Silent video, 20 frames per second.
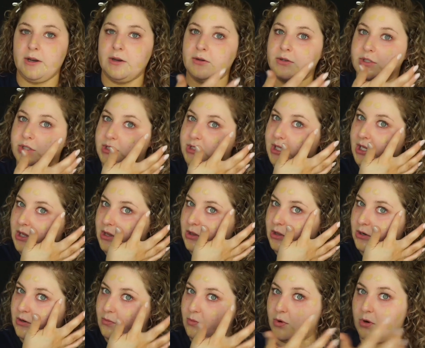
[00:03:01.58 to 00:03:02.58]
do. She's like a
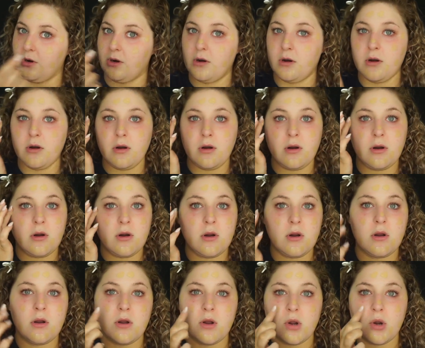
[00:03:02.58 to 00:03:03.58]
little more
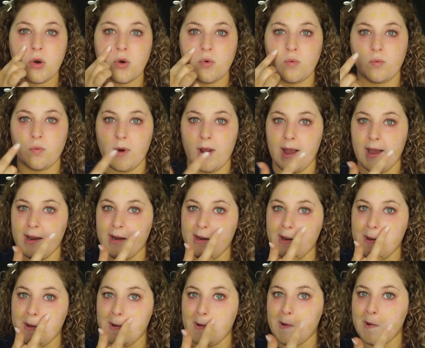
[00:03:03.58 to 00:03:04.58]
red.